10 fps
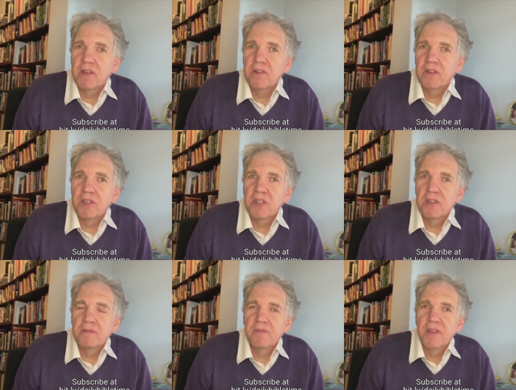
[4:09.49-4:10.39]
cross.
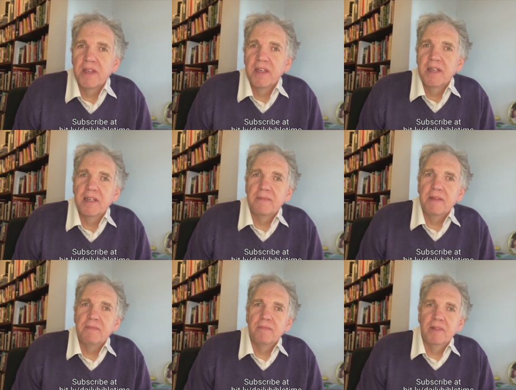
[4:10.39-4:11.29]
Let
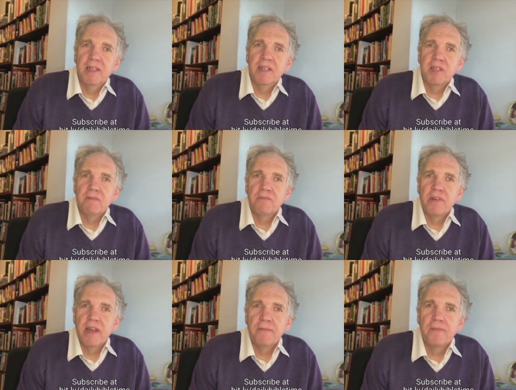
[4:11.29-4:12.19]
me lead us in prayer.